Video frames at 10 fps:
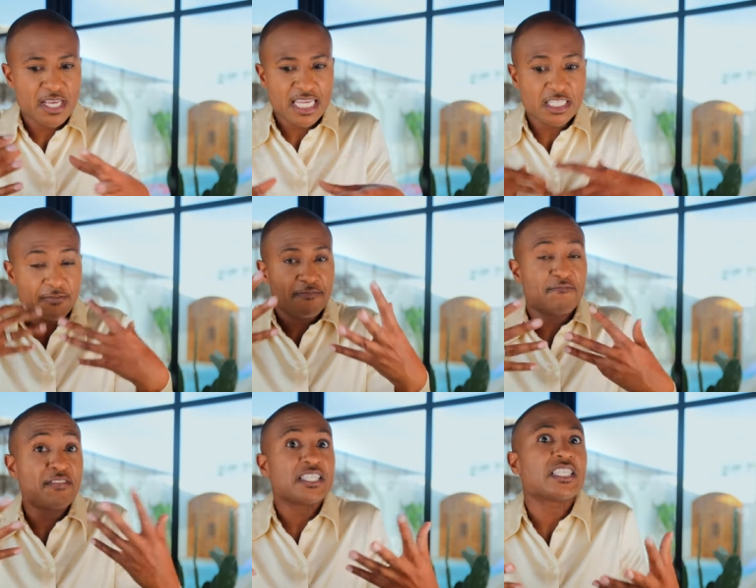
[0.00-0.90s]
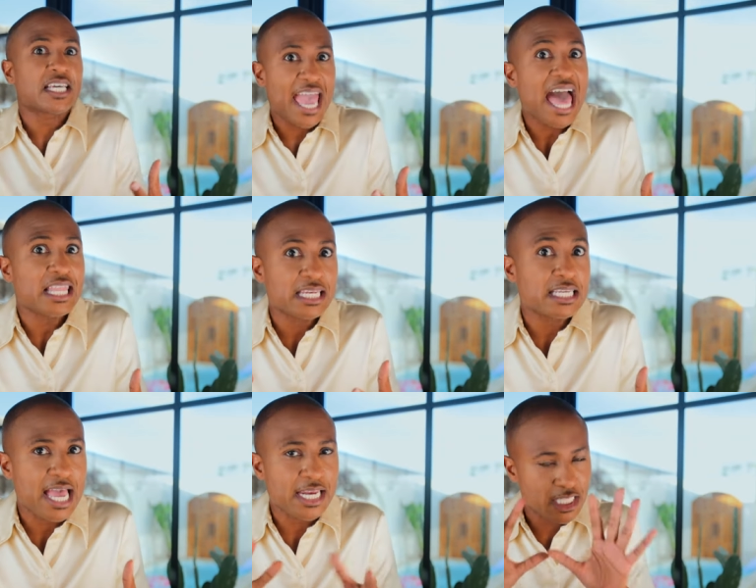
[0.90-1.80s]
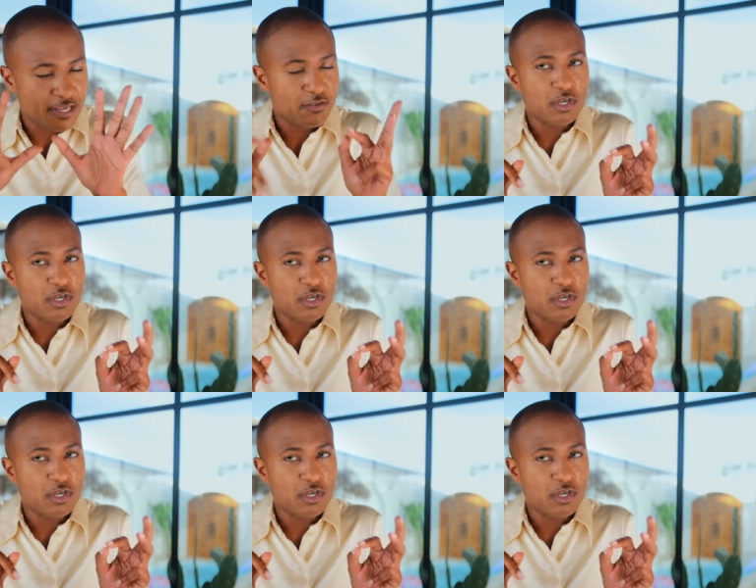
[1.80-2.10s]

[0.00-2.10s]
because of physicality kind of stuff,